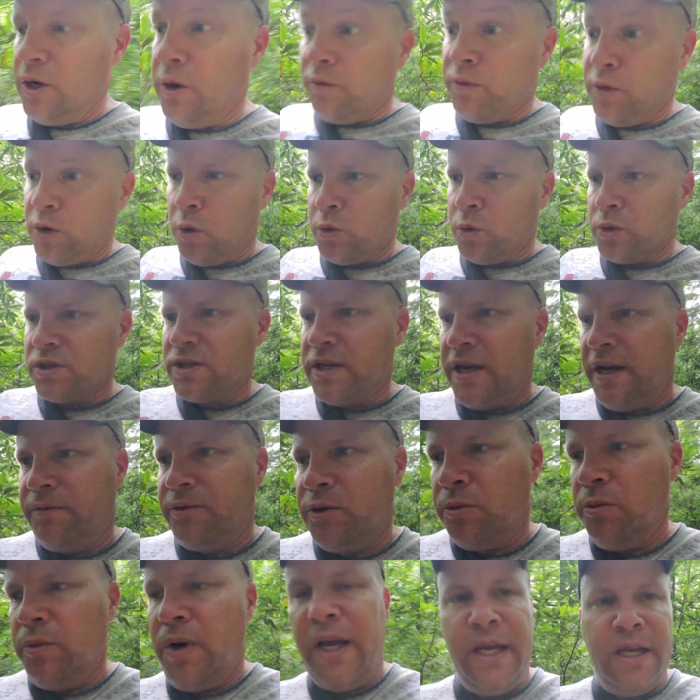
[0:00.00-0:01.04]
know, of course
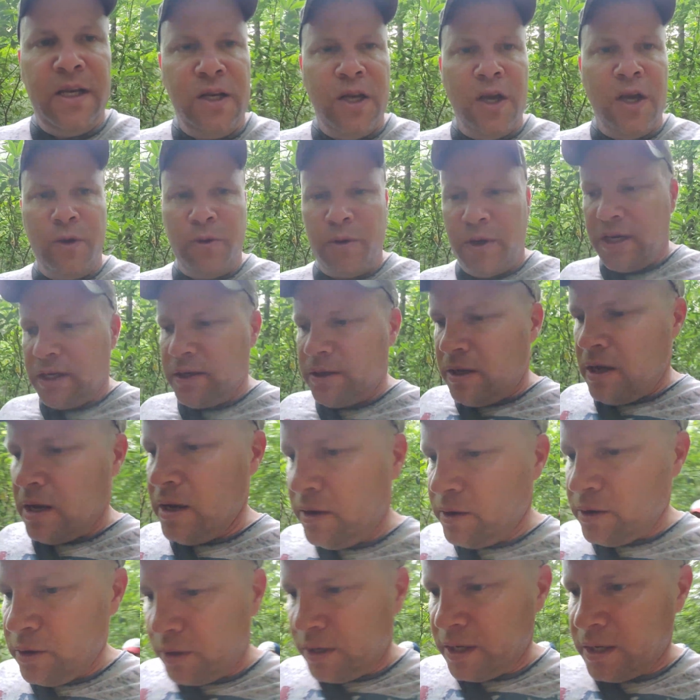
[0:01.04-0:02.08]
after rain you
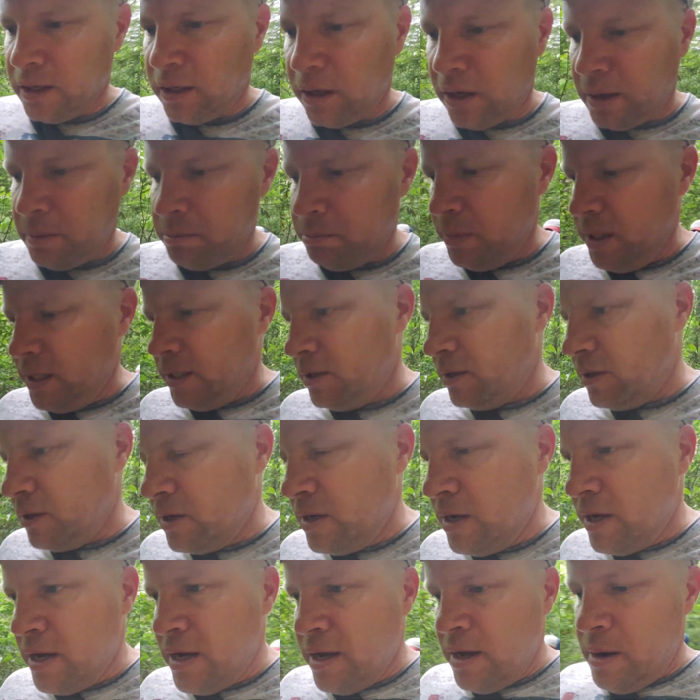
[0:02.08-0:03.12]
get a lot better,
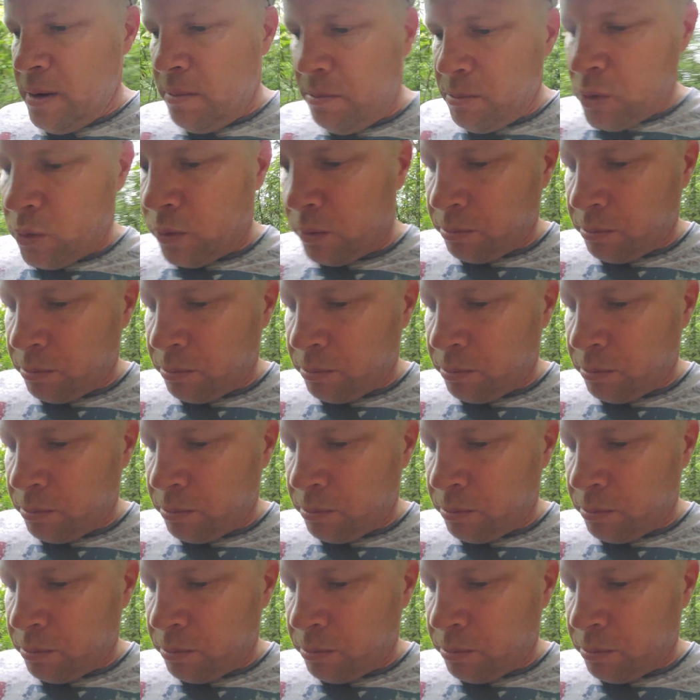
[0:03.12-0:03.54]
more